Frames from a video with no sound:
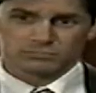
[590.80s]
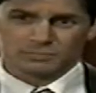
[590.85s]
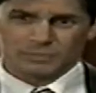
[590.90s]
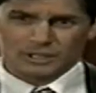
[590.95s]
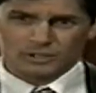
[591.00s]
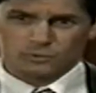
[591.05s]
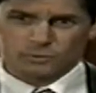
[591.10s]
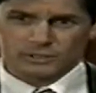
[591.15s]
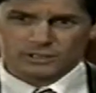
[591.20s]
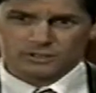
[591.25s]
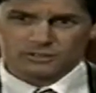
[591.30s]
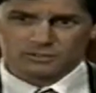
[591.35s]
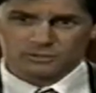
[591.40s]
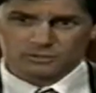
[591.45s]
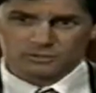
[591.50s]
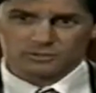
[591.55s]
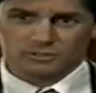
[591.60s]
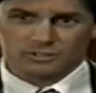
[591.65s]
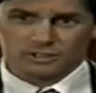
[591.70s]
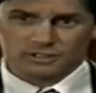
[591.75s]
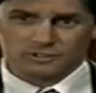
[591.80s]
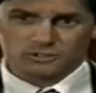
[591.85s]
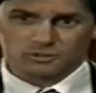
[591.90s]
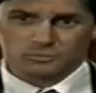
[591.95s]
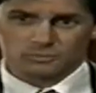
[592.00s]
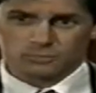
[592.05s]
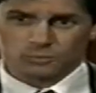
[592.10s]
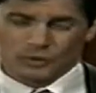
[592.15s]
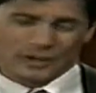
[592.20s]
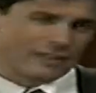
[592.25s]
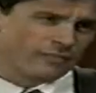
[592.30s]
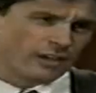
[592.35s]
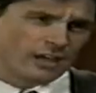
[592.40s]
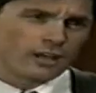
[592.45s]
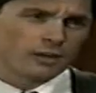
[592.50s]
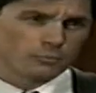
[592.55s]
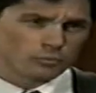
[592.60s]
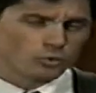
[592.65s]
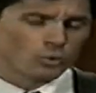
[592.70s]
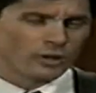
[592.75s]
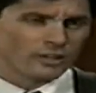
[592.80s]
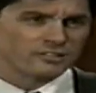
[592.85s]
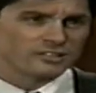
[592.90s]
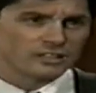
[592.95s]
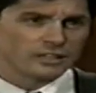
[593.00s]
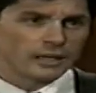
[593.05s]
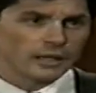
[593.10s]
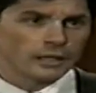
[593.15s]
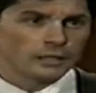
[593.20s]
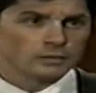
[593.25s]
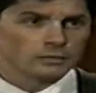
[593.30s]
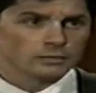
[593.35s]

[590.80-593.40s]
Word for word: Best we can do is let you wave at him twice a day.